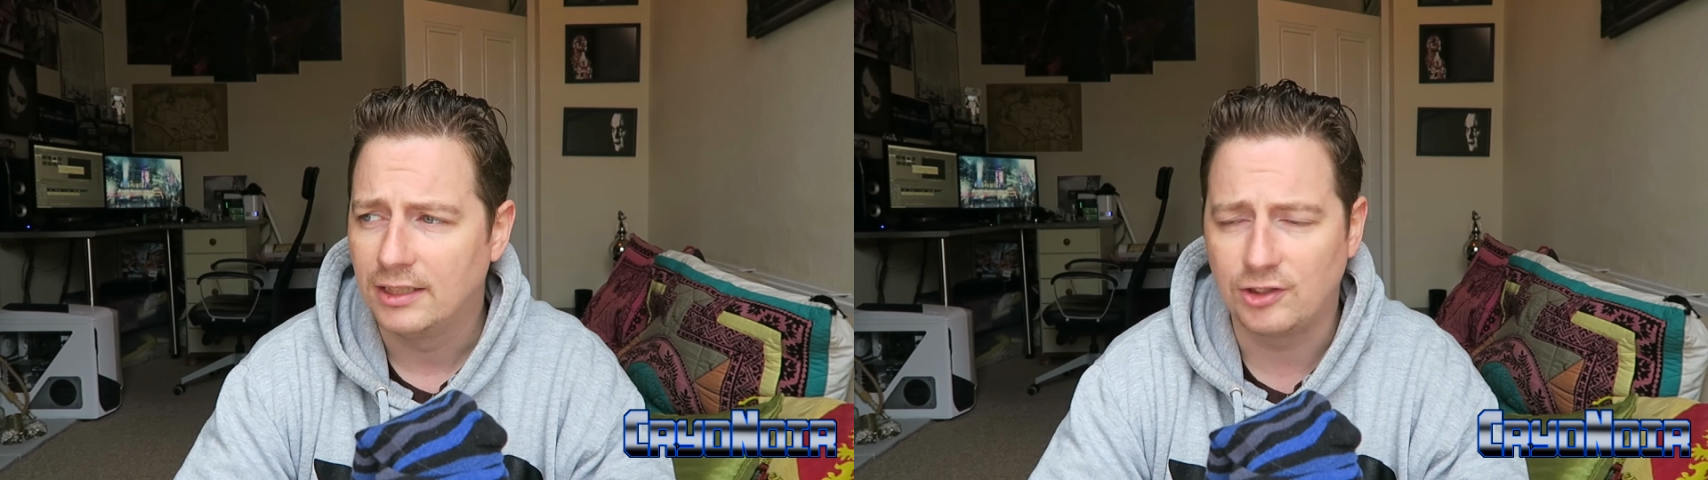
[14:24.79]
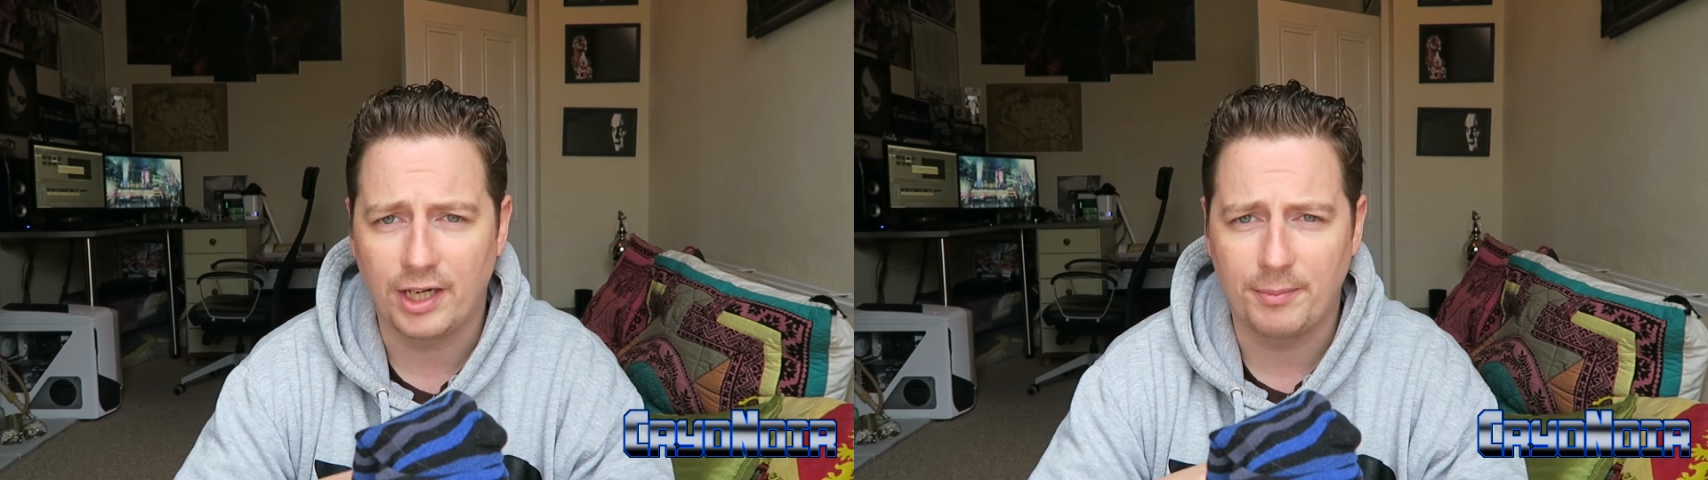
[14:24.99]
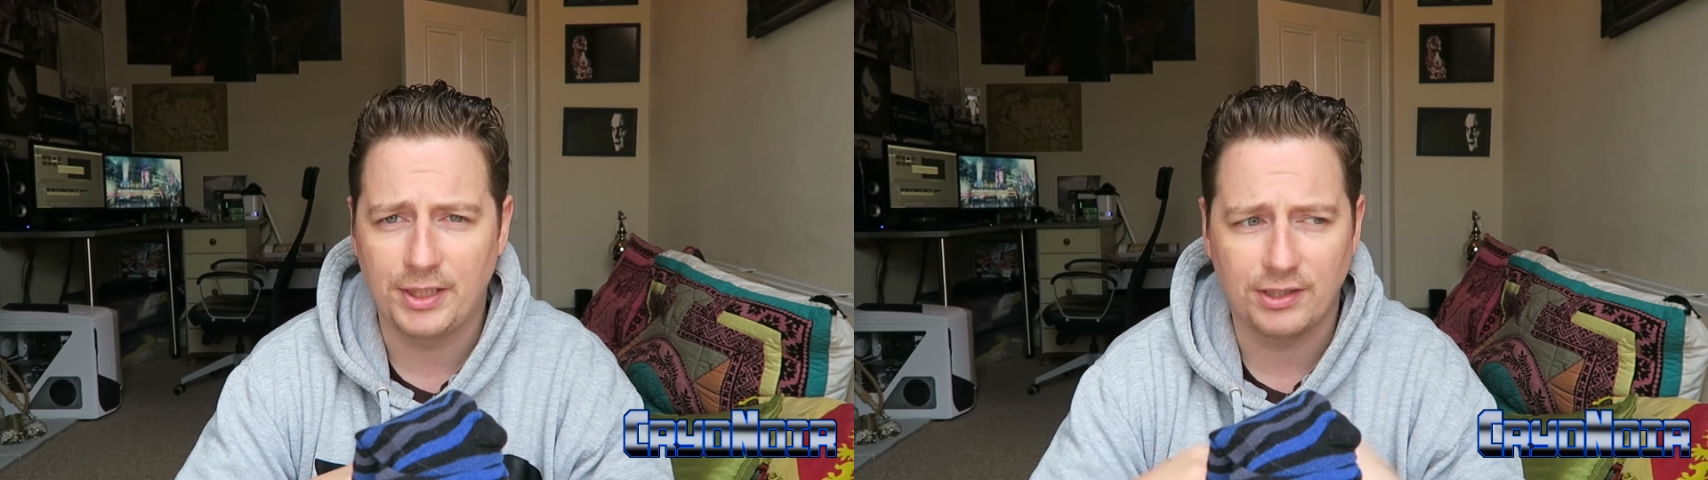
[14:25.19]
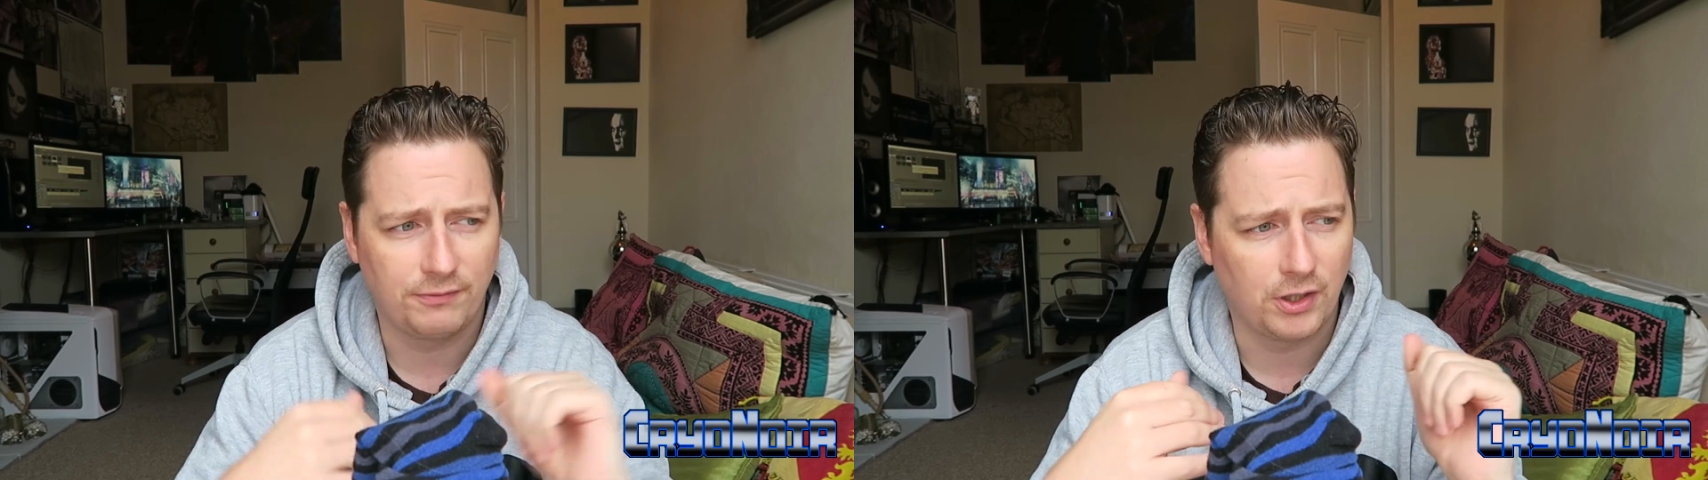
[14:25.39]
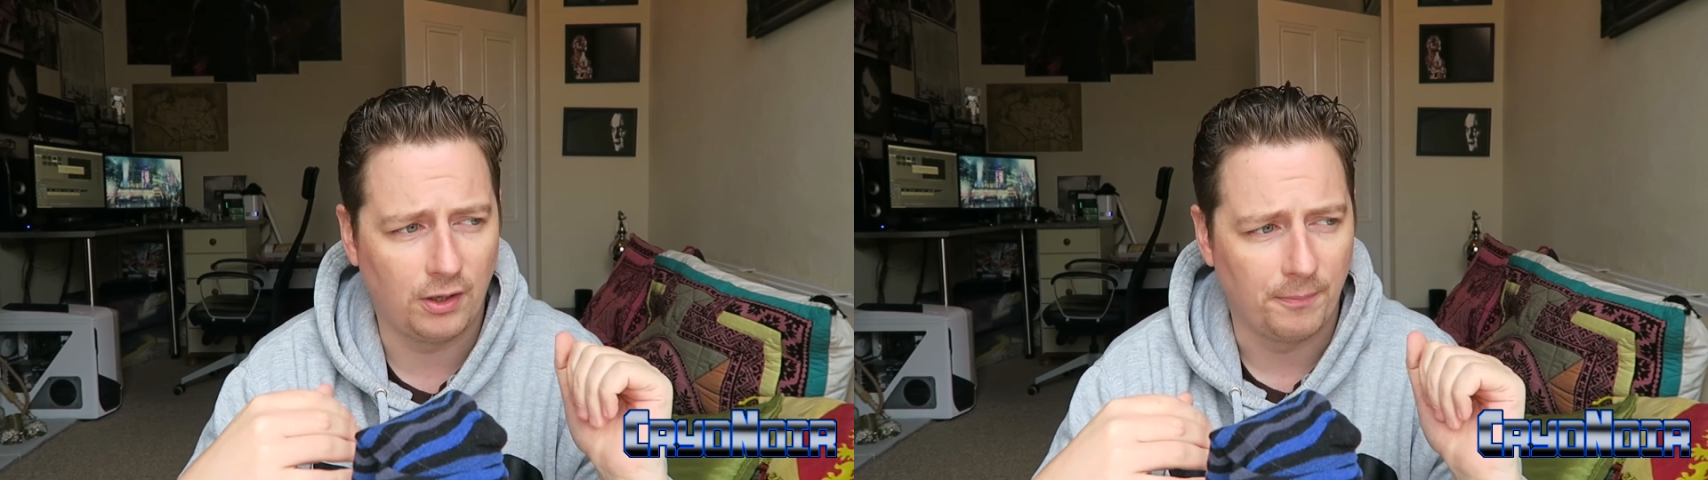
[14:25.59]
so that means
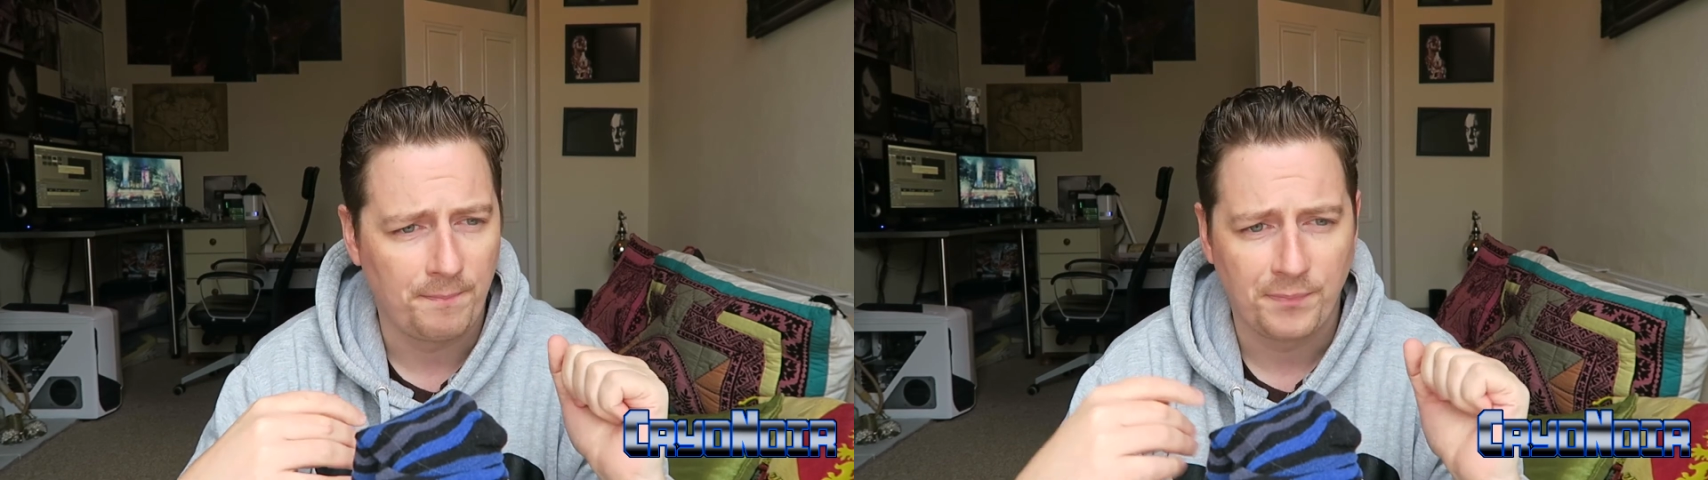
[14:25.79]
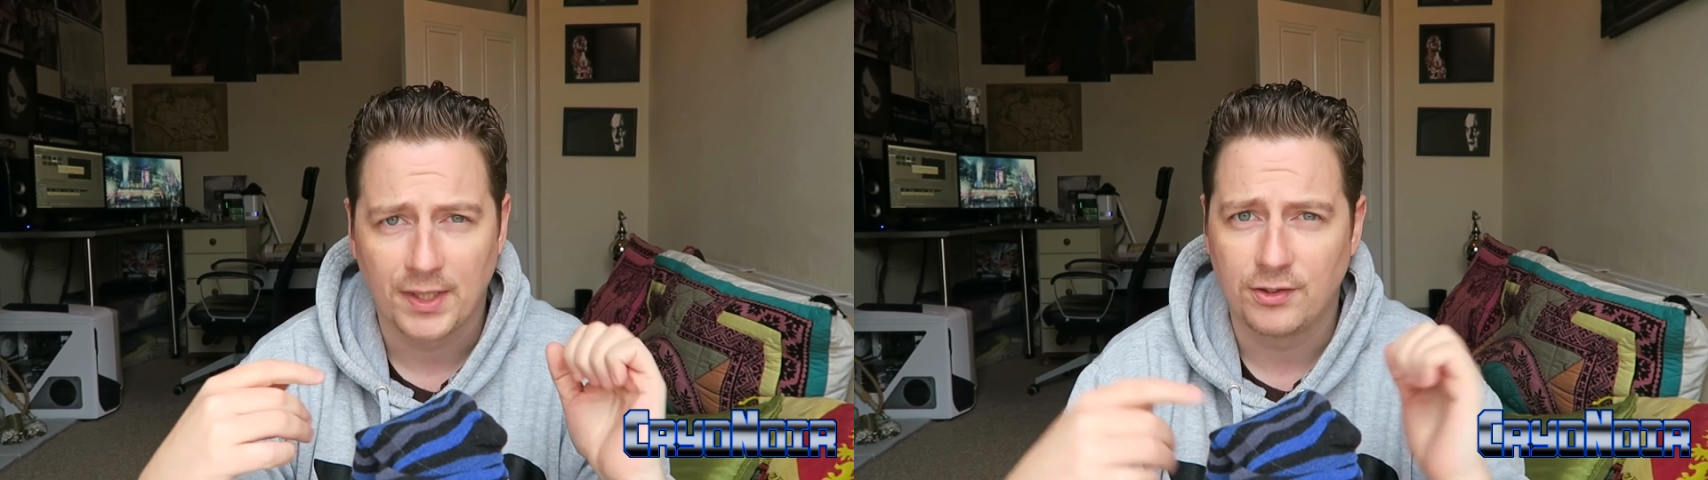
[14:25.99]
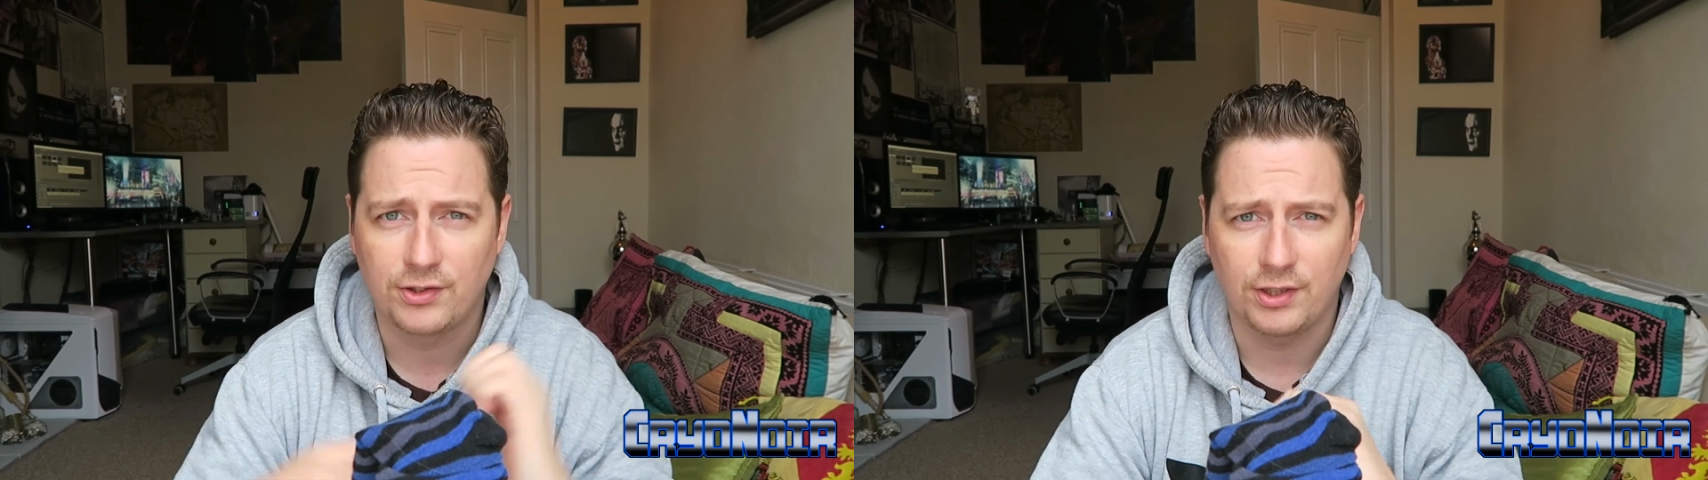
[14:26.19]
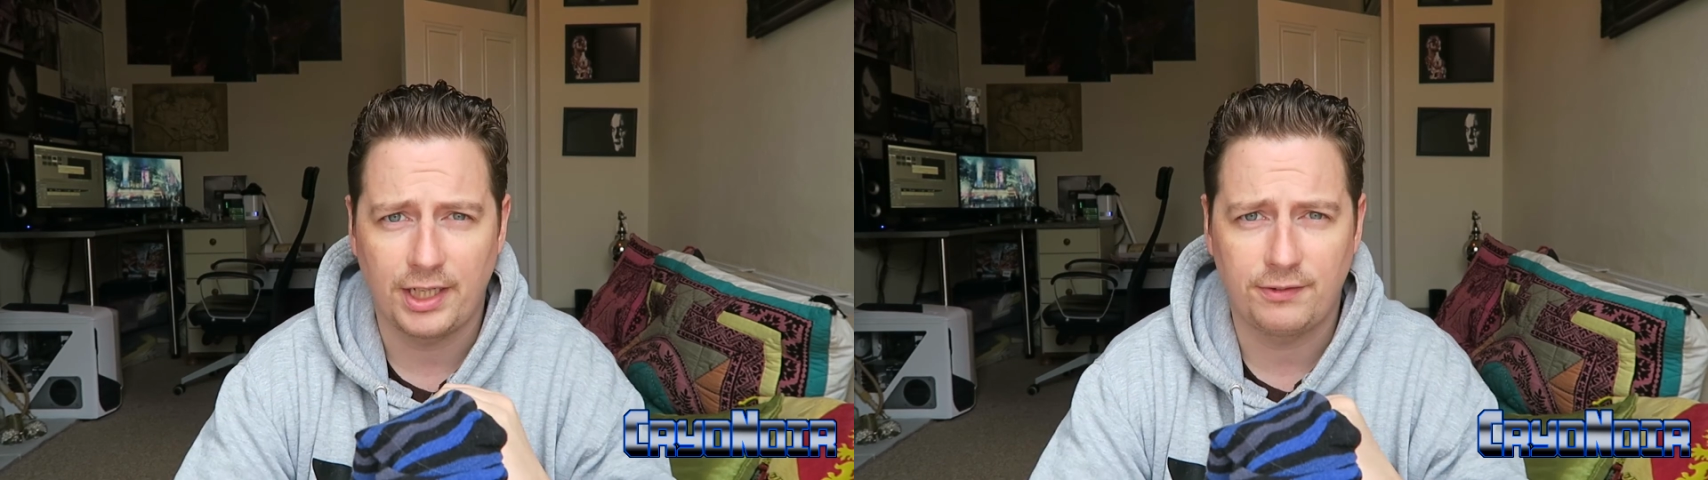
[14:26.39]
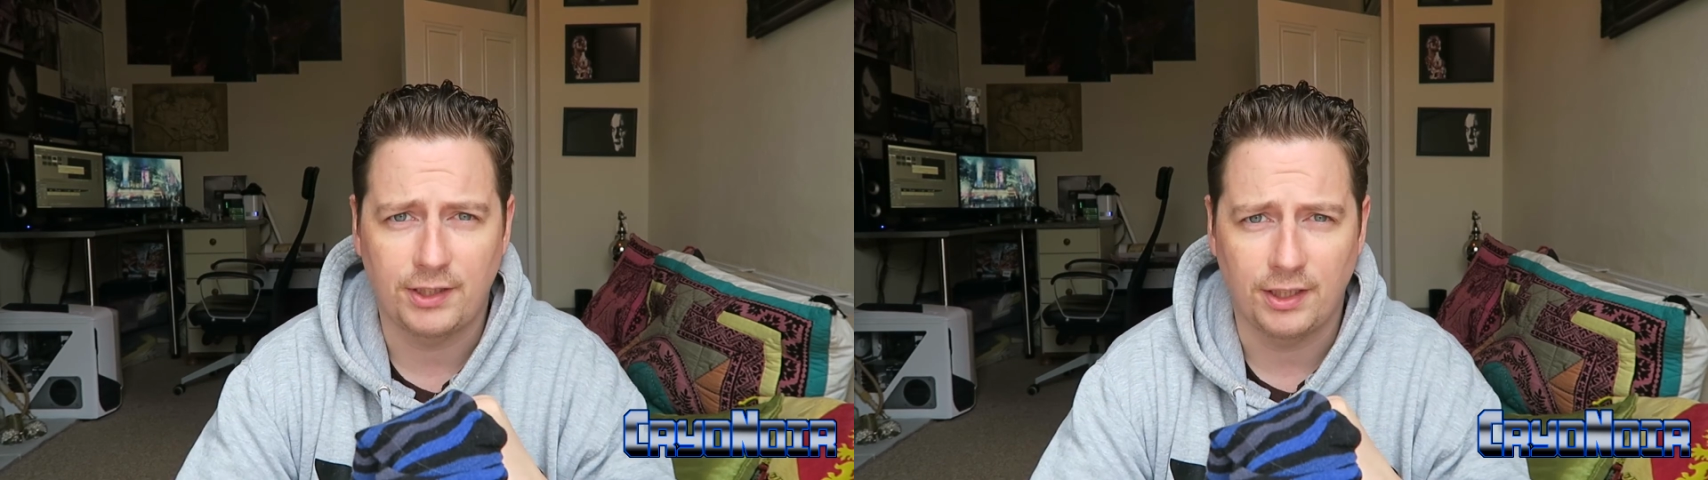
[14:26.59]
I've got
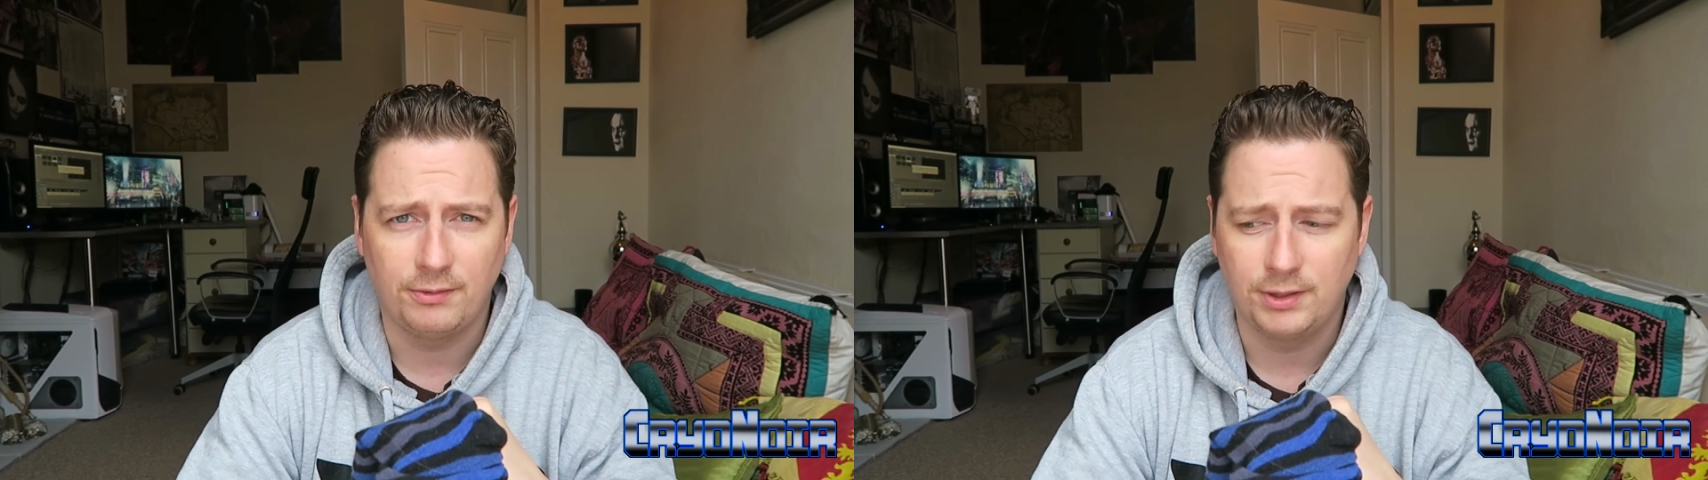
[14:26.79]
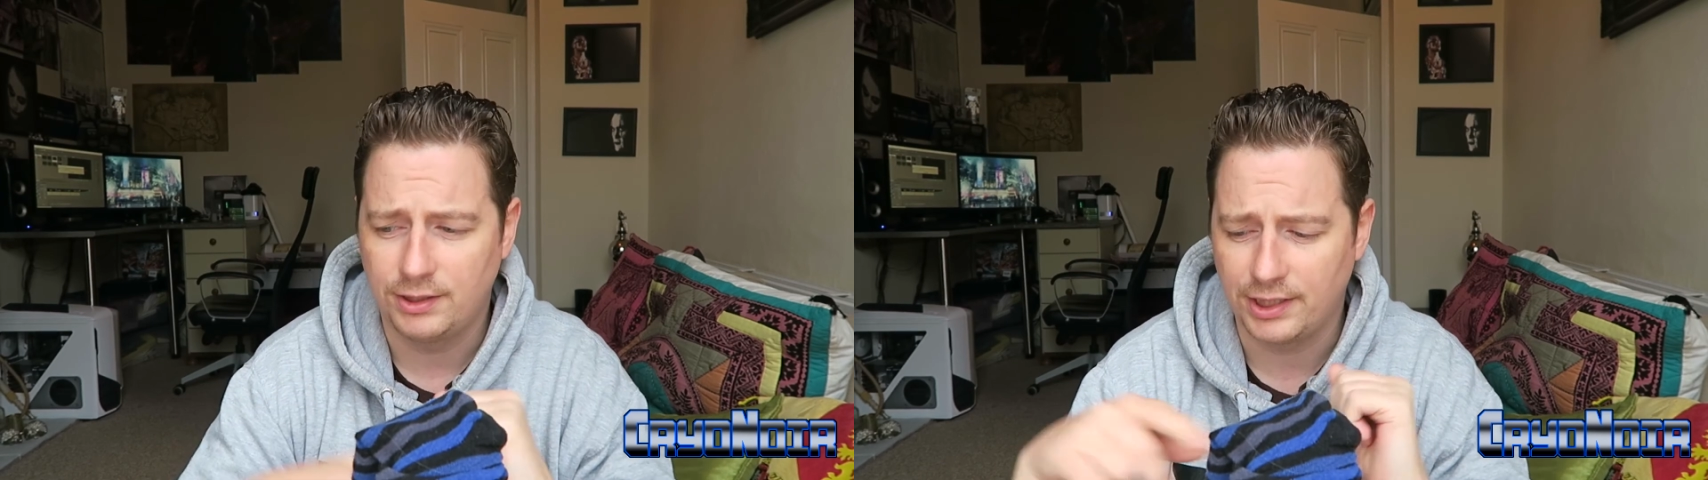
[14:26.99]
Sunday afternoon